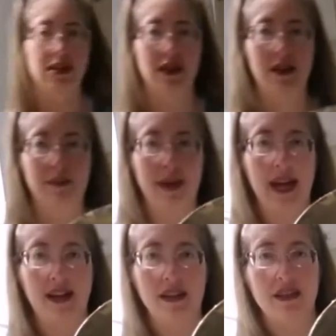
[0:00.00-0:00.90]
our
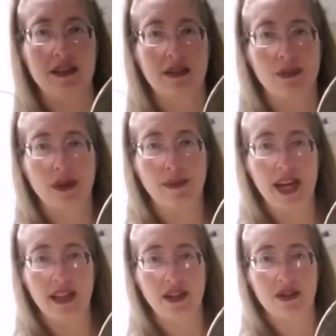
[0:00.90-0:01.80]
batter. This is what
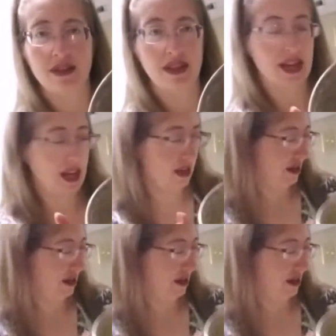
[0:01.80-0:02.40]
mine looks like.